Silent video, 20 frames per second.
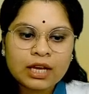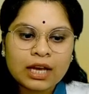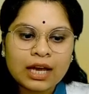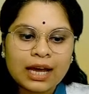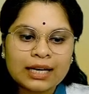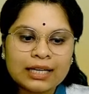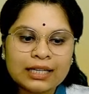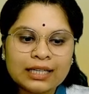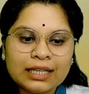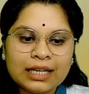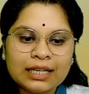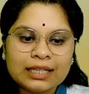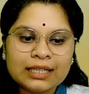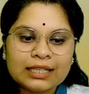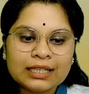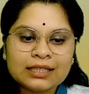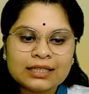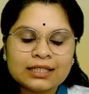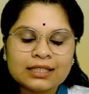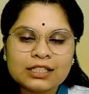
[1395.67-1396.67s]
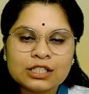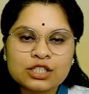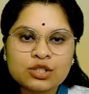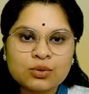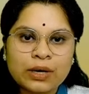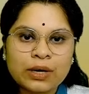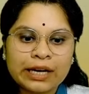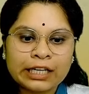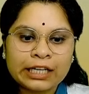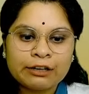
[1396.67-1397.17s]
and in 1830s to
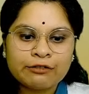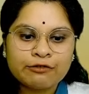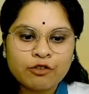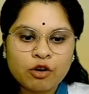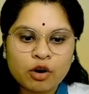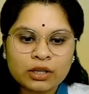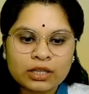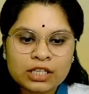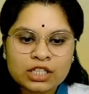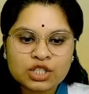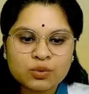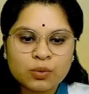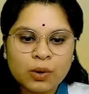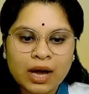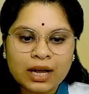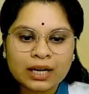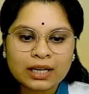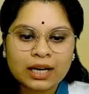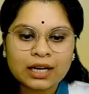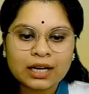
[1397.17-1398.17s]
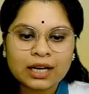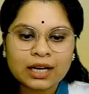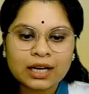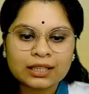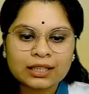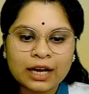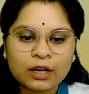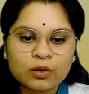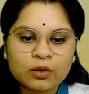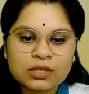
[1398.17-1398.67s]
1840s, Dwarkanath
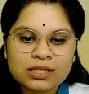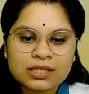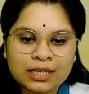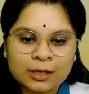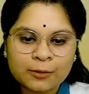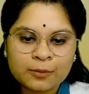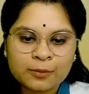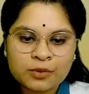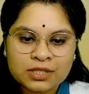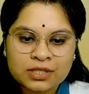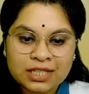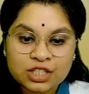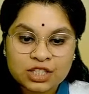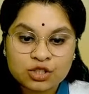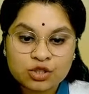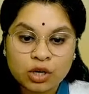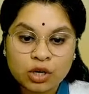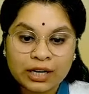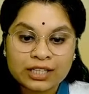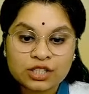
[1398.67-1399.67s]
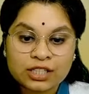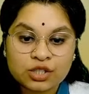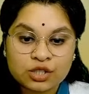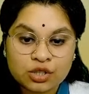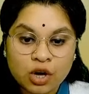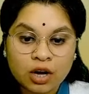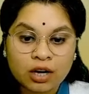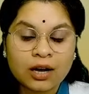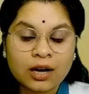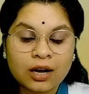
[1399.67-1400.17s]
Tagore set up 6 joint
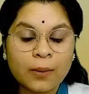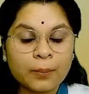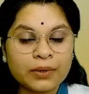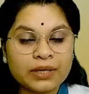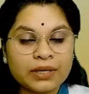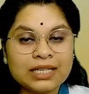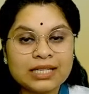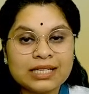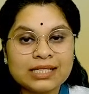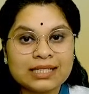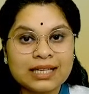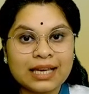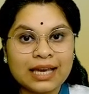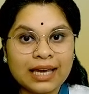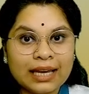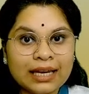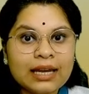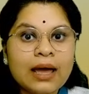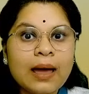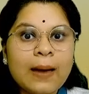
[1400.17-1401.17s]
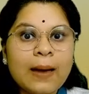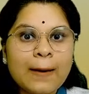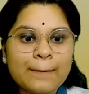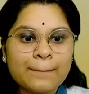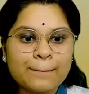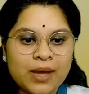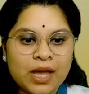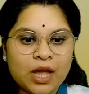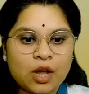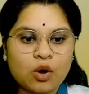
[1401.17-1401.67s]
stock companies in
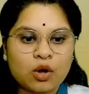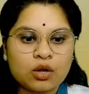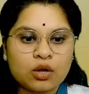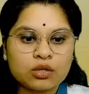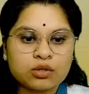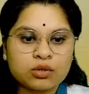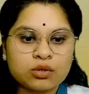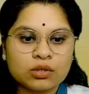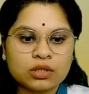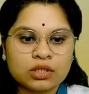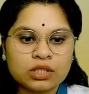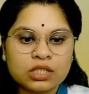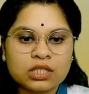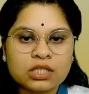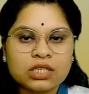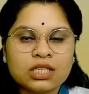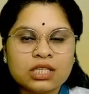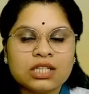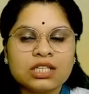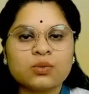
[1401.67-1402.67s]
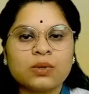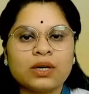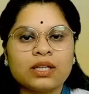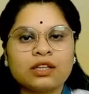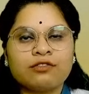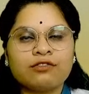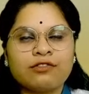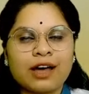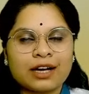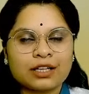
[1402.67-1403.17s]
Bengal. So these were the
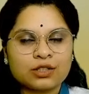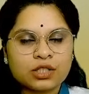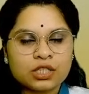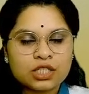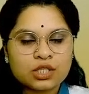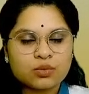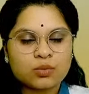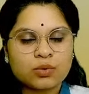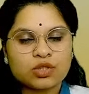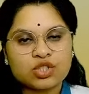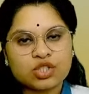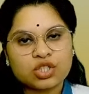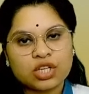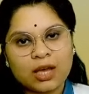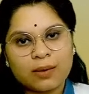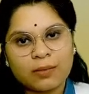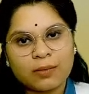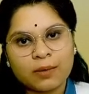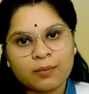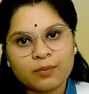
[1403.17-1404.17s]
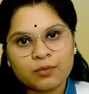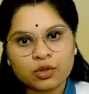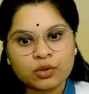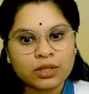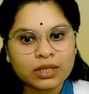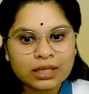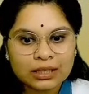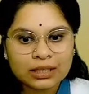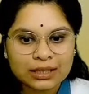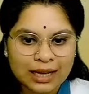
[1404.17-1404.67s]
factories which came up
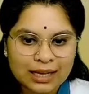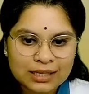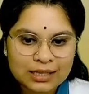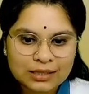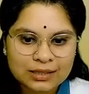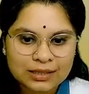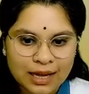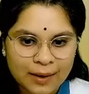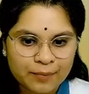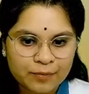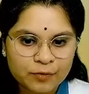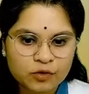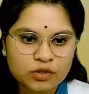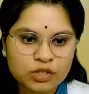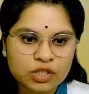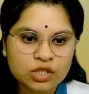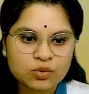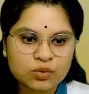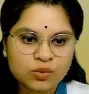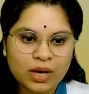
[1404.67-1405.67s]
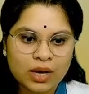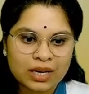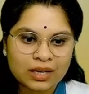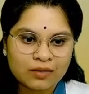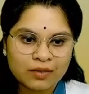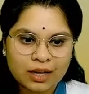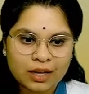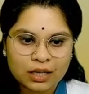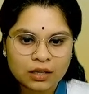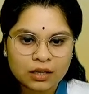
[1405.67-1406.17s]
during that time, which is very,
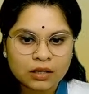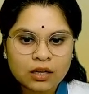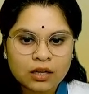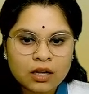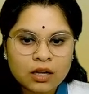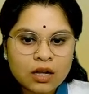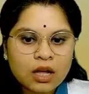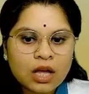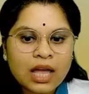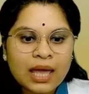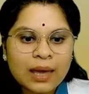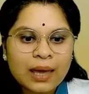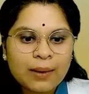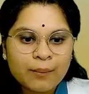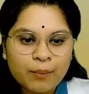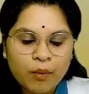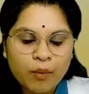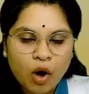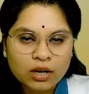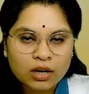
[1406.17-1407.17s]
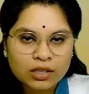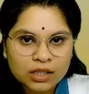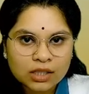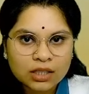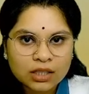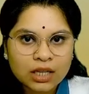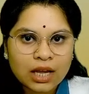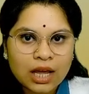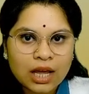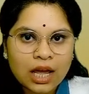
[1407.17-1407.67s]
very
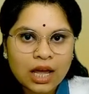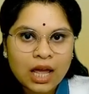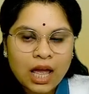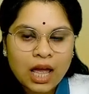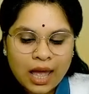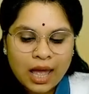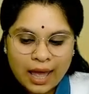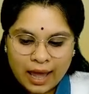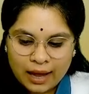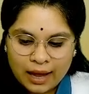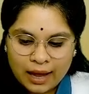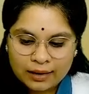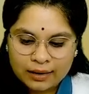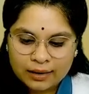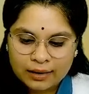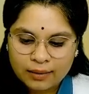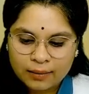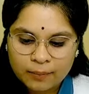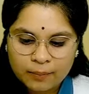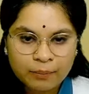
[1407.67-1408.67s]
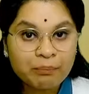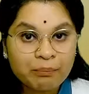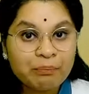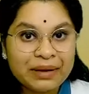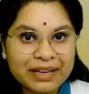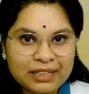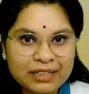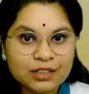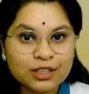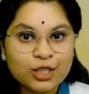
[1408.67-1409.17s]
important and
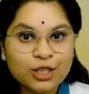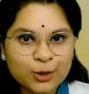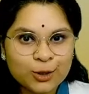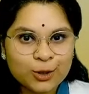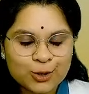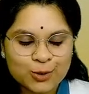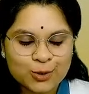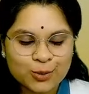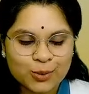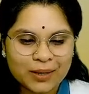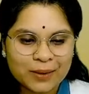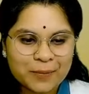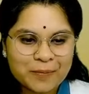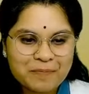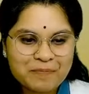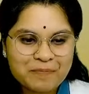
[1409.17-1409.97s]
big, huge one.